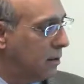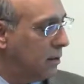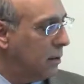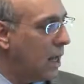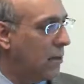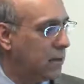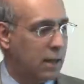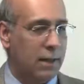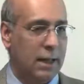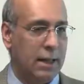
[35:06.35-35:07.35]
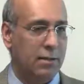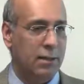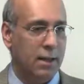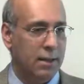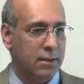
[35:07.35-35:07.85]
Yeah, you saw. Yeah, that was
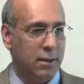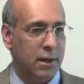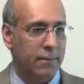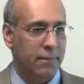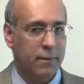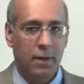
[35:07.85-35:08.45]
a laser. Yeah.